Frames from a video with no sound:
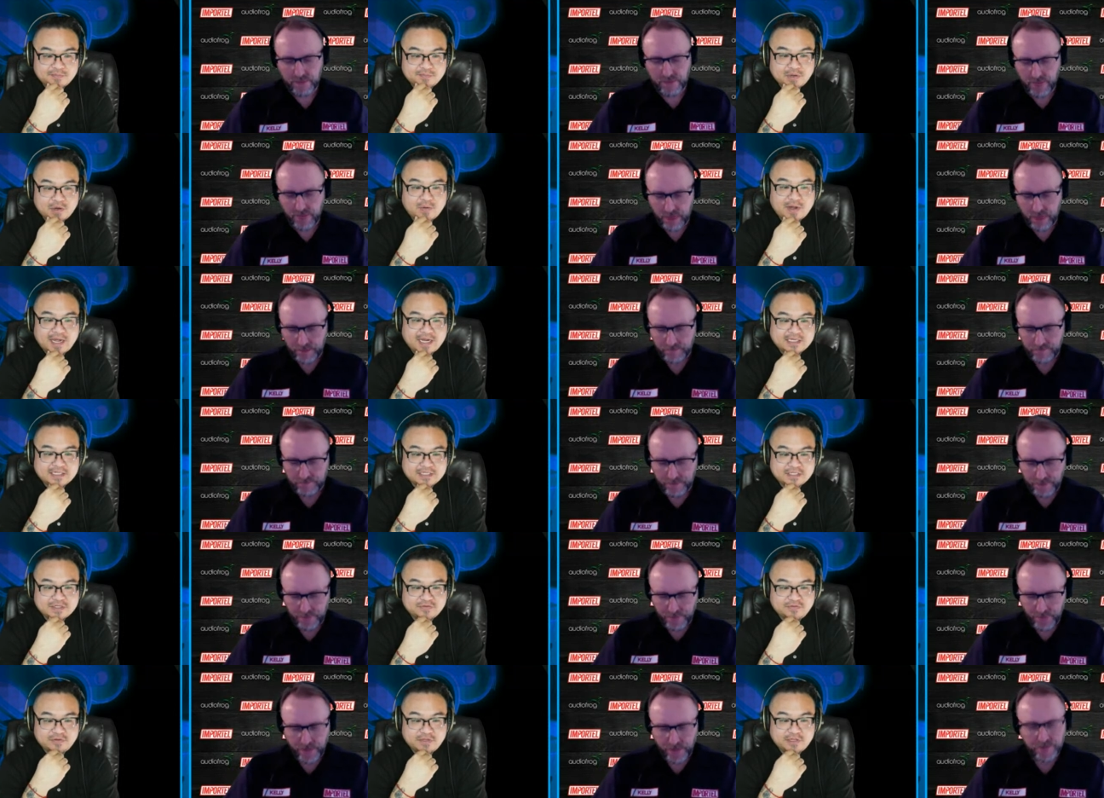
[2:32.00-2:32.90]

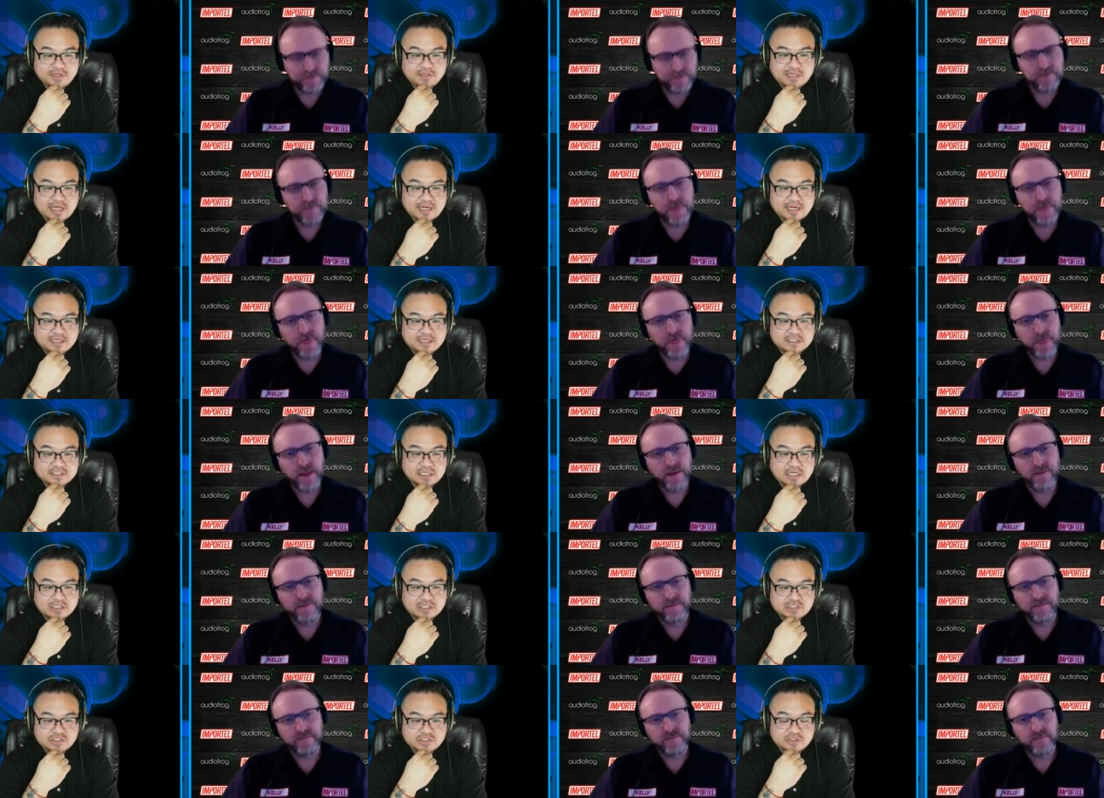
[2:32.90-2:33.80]
Speaker 1: proactive in that
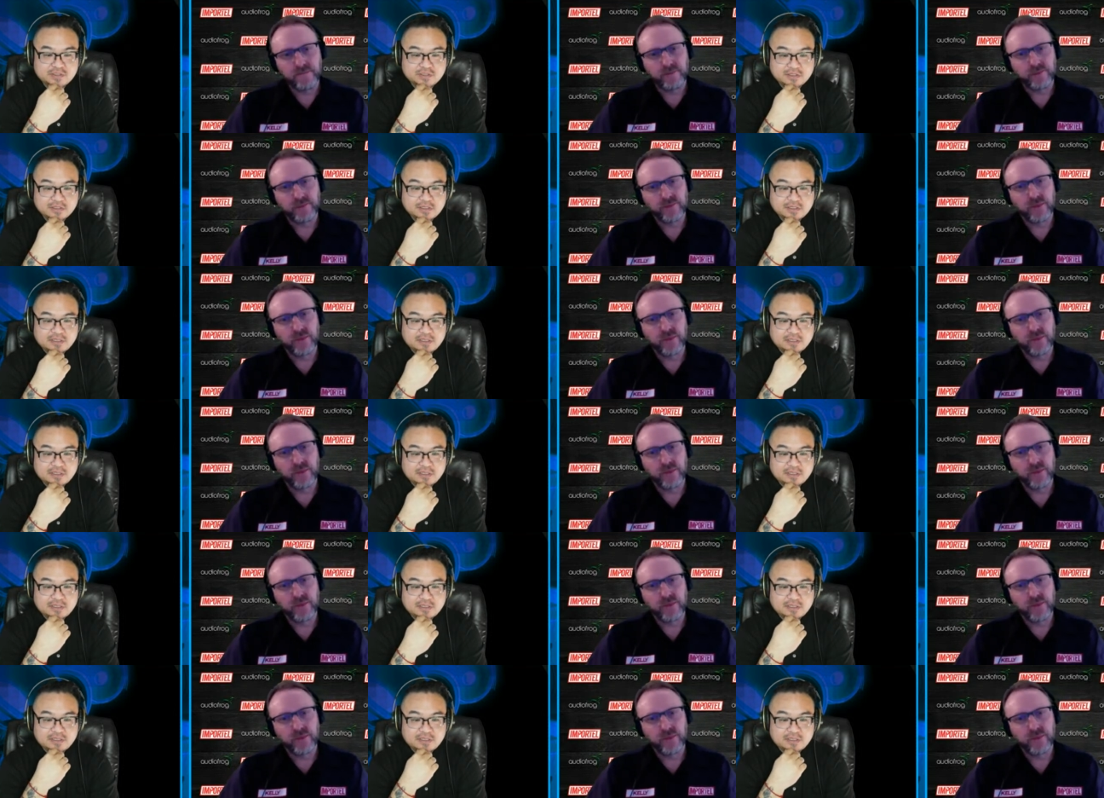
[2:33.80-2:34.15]
discussion.